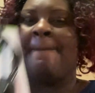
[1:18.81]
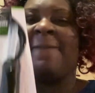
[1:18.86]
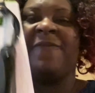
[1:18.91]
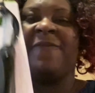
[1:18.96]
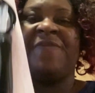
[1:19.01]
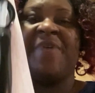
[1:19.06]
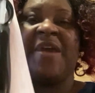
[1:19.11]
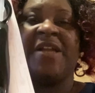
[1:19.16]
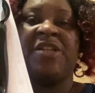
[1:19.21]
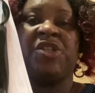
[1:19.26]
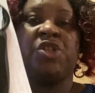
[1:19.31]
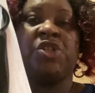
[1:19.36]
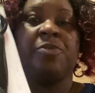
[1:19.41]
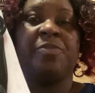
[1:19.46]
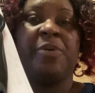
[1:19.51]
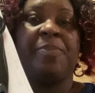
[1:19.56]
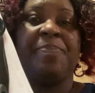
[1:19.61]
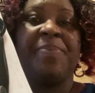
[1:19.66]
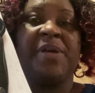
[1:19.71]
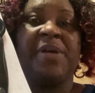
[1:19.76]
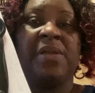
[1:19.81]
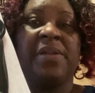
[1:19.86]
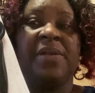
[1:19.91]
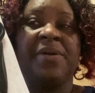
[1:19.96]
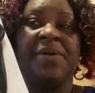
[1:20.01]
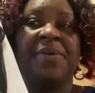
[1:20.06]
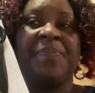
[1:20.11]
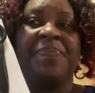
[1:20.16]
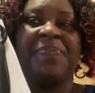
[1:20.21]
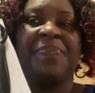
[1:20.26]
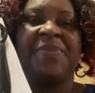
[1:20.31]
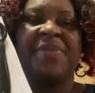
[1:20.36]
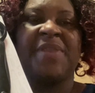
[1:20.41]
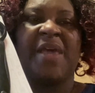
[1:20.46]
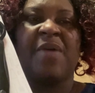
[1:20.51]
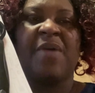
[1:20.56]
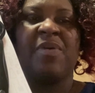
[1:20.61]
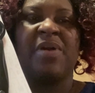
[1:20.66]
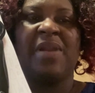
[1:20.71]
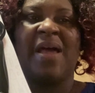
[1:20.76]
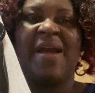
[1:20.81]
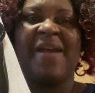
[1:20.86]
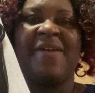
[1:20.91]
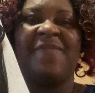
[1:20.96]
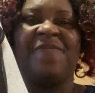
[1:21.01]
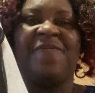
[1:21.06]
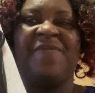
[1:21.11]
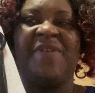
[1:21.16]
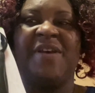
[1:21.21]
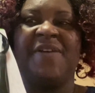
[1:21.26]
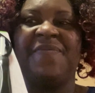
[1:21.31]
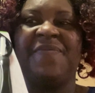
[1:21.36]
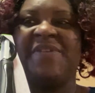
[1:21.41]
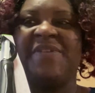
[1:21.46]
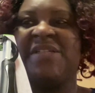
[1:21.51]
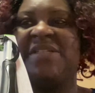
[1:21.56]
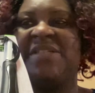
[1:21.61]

vegetable peeler. They were like 50